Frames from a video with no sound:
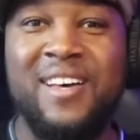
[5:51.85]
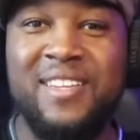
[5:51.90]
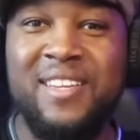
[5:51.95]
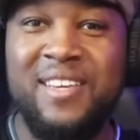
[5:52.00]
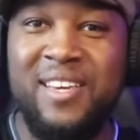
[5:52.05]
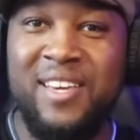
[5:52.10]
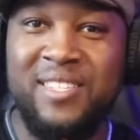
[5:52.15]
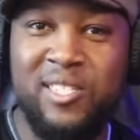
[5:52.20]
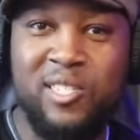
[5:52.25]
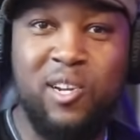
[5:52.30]

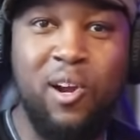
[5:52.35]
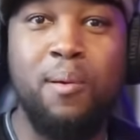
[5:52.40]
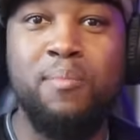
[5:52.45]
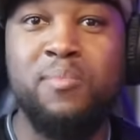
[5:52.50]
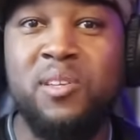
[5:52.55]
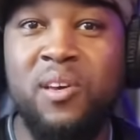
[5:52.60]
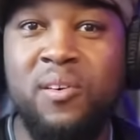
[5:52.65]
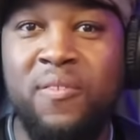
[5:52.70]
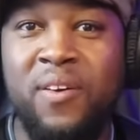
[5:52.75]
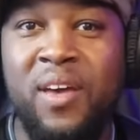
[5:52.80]
in
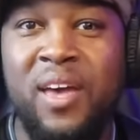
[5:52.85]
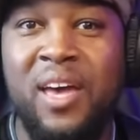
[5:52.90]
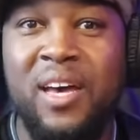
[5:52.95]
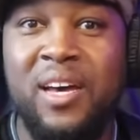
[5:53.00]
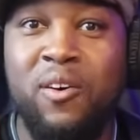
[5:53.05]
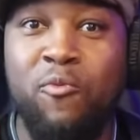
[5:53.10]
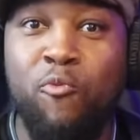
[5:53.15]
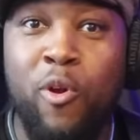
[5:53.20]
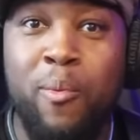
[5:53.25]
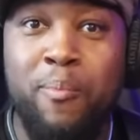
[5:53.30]
terms of
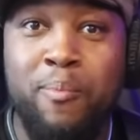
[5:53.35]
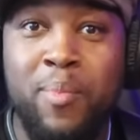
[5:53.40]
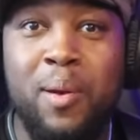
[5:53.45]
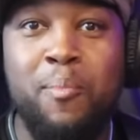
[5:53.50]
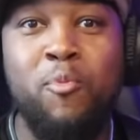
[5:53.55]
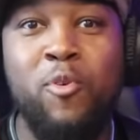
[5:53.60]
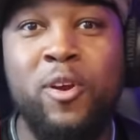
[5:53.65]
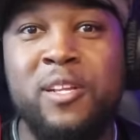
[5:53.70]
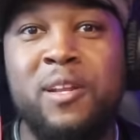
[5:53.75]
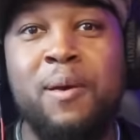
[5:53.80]

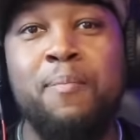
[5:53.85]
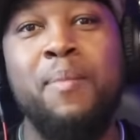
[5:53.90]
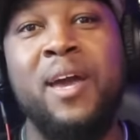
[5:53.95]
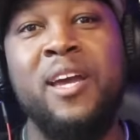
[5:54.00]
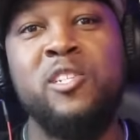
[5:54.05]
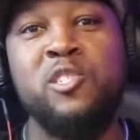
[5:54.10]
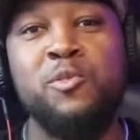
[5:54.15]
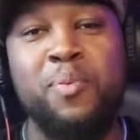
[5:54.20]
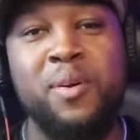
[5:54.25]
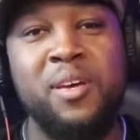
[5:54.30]
remembering the
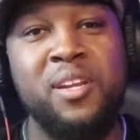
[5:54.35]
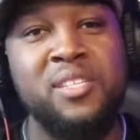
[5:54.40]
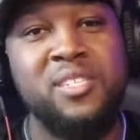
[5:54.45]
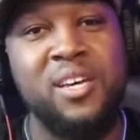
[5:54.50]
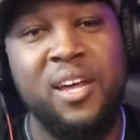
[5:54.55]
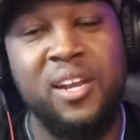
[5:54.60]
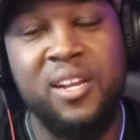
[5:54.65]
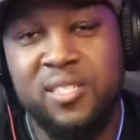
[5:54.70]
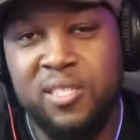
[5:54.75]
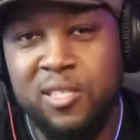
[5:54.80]
major
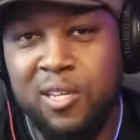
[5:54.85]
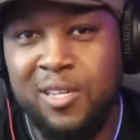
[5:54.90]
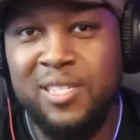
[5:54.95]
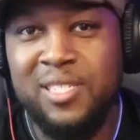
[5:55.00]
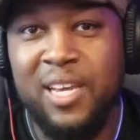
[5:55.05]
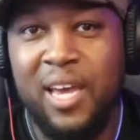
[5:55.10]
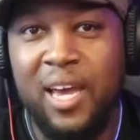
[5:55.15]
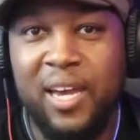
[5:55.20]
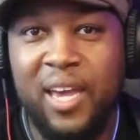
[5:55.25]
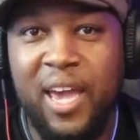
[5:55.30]
pentatonic, it's going to
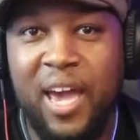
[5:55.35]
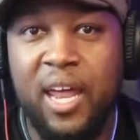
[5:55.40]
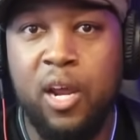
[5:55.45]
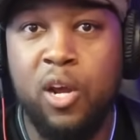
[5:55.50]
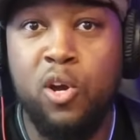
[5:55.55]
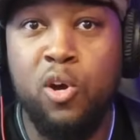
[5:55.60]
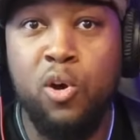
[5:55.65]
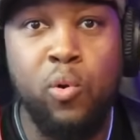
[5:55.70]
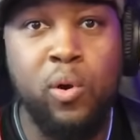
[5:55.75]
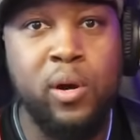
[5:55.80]
sound kind of
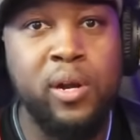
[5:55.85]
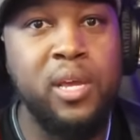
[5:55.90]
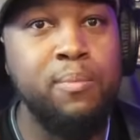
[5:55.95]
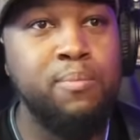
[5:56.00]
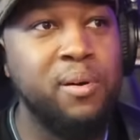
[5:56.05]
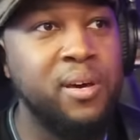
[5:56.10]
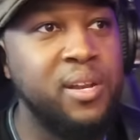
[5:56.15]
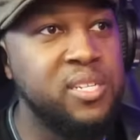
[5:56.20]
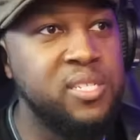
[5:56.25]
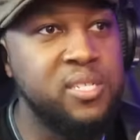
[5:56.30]
corny,
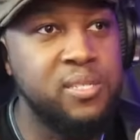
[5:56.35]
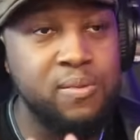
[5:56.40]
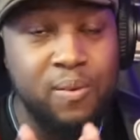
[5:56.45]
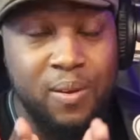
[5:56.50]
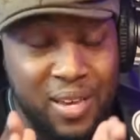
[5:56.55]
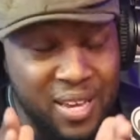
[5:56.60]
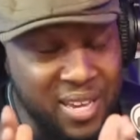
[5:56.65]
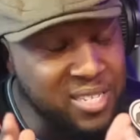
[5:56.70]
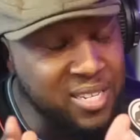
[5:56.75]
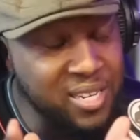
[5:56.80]
but it's
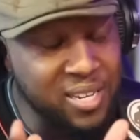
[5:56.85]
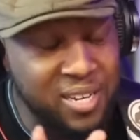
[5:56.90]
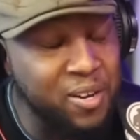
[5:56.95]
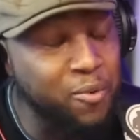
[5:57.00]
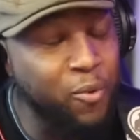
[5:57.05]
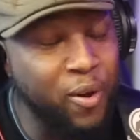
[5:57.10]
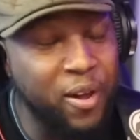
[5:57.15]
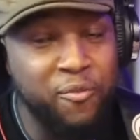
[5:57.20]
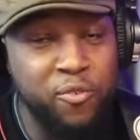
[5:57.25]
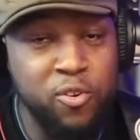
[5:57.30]
a
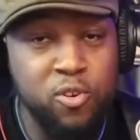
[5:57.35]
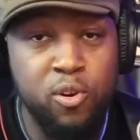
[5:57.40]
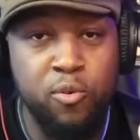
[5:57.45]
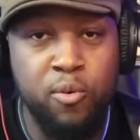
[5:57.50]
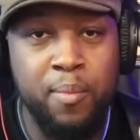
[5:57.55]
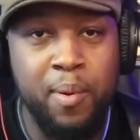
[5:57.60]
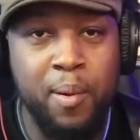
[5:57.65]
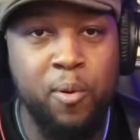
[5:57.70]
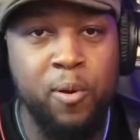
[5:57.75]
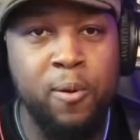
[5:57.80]
good way for you to
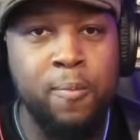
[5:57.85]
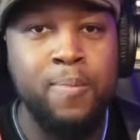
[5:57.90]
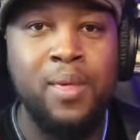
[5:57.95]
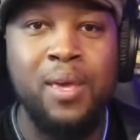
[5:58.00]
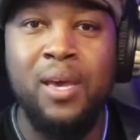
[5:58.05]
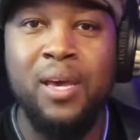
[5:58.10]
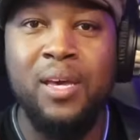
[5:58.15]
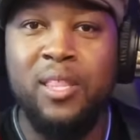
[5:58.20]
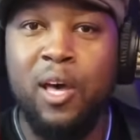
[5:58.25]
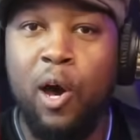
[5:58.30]
remember.
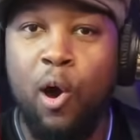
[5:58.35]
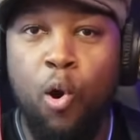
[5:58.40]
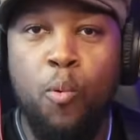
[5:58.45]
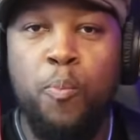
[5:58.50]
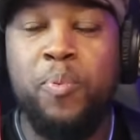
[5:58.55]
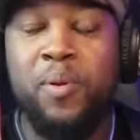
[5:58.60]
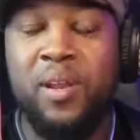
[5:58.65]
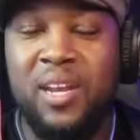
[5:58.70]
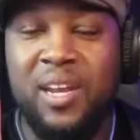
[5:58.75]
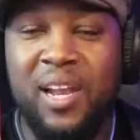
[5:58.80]
The
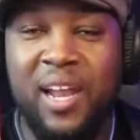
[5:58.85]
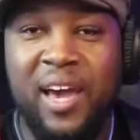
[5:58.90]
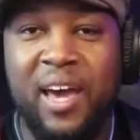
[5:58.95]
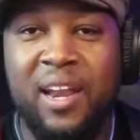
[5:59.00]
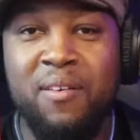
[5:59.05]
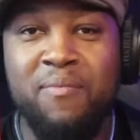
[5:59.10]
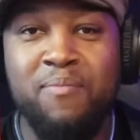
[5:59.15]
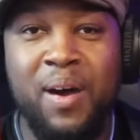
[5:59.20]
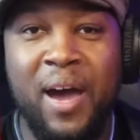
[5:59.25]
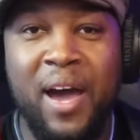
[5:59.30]
opening
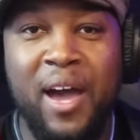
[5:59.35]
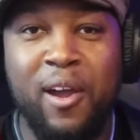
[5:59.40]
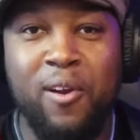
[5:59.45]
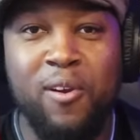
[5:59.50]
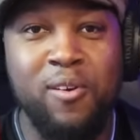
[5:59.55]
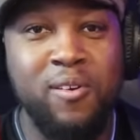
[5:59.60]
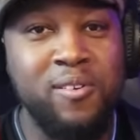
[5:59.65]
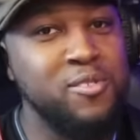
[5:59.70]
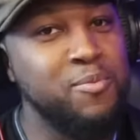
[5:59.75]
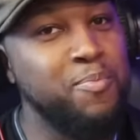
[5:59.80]
line of My
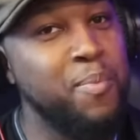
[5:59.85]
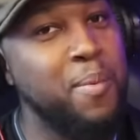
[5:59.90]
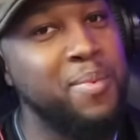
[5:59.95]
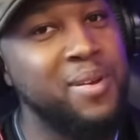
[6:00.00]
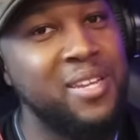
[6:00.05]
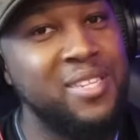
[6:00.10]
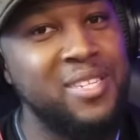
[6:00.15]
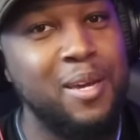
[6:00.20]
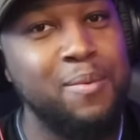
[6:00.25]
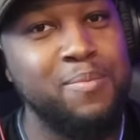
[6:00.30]
Girl, you remember
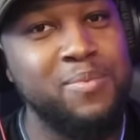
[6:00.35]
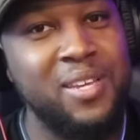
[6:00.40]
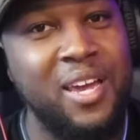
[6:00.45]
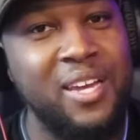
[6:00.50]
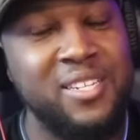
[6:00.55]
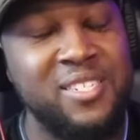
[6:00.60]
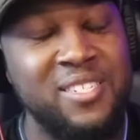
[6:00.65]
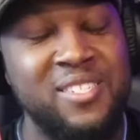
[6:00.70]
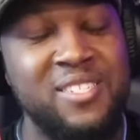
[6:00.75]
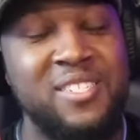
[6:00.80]
the
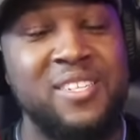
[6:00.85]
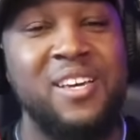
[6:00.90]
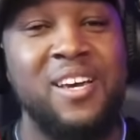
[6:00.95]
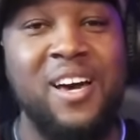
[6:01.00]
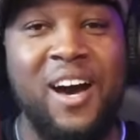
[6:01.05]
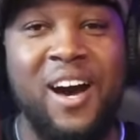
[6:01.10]
Temptations.